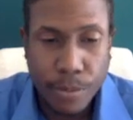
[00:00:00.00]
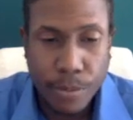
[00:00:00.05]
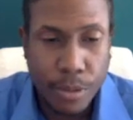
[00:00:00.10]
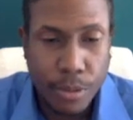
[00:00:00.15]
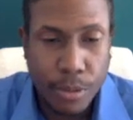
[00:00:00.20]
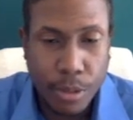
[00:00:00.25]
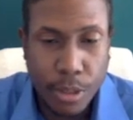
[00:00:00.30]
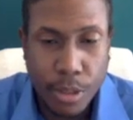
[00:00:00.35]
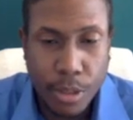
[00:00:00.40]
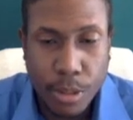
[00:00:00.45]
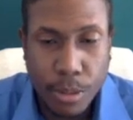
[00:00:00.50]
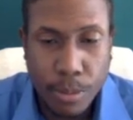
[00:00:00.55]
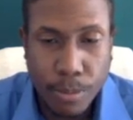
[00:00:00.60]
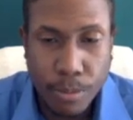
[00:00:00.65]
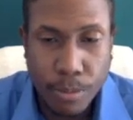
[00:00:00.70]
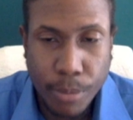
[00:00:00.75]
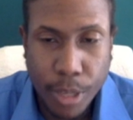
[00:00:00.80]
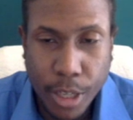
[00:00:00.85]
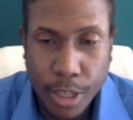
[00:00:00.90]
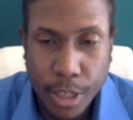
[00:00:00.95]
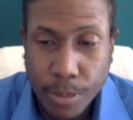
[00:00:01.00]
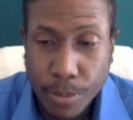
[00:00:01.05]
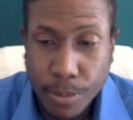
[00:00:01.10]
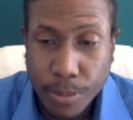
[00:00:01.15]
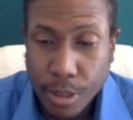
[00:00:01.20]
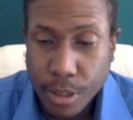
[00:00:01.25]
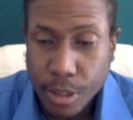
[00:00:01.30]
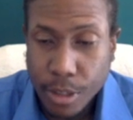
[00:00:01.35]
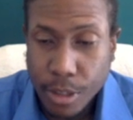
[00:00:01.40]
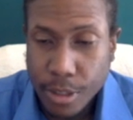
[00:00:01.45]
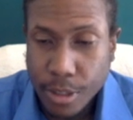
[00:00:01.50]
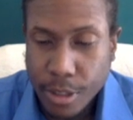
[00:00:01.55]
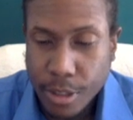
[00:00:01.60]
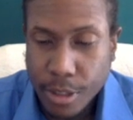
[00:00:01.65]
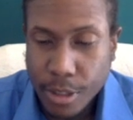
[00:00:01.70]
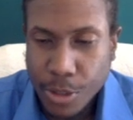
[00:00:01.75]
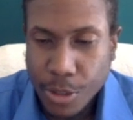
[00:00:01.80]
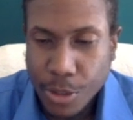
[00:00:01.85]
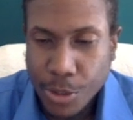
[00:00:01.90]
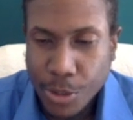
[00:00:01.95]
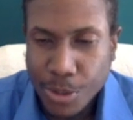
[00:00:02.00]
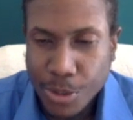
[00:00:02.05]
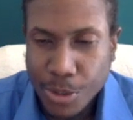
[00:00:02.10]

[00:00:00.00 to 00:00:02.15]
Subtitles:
It's amazing because he goes through,